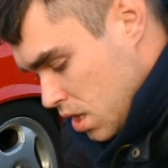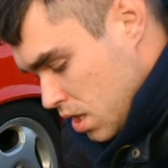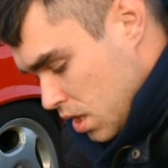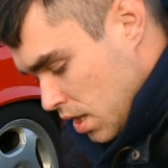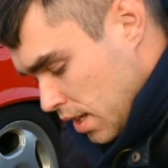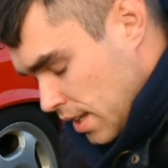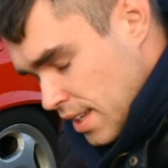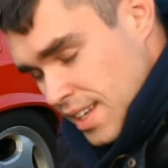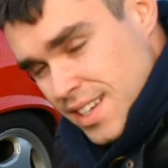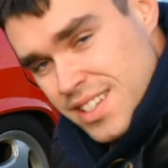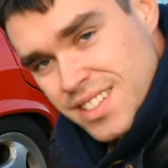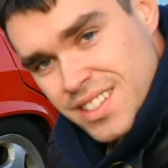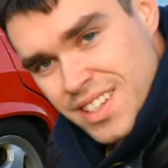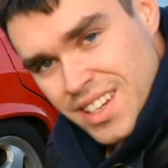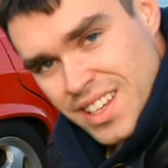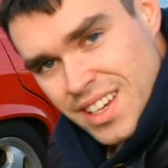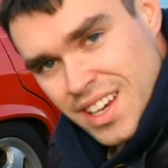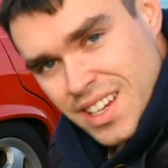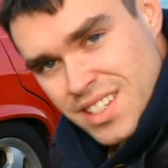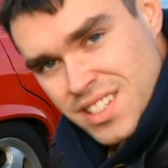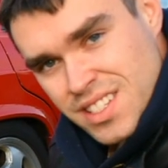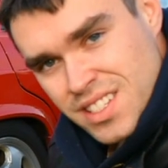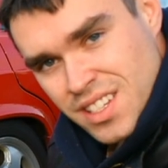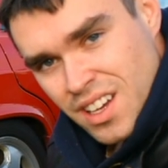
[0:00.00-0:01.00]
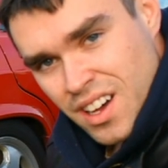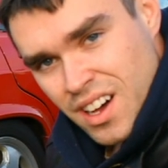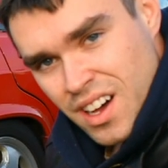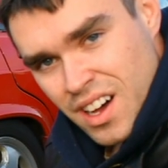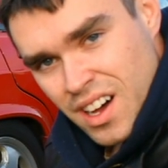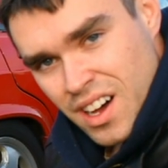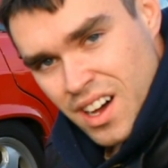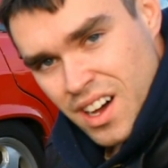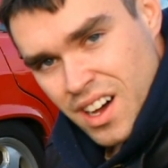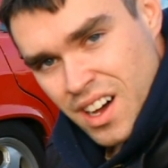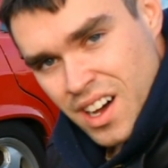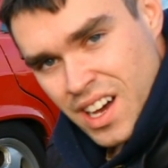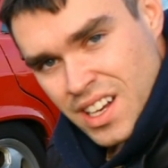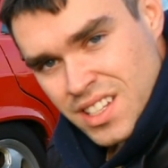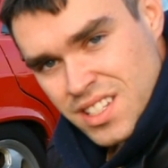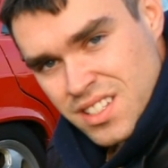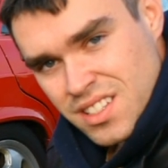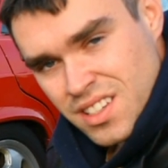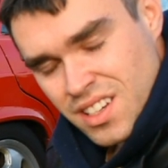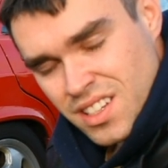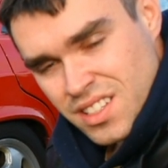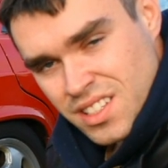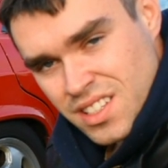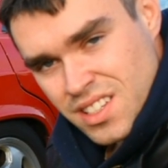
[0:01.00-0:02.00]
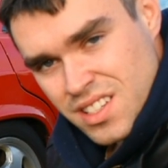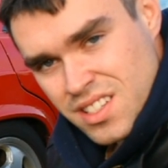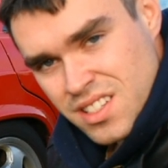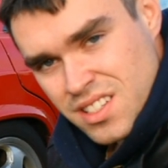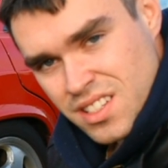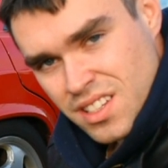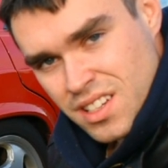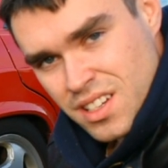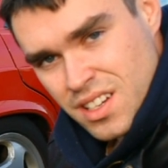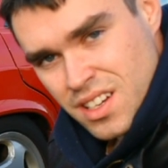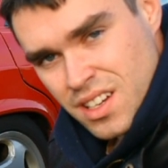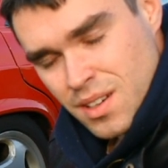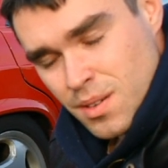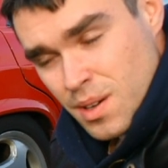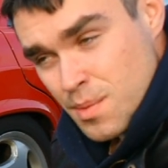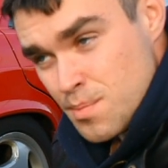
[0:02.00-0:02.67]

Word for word: Like yesterday, I saw I saw this uh,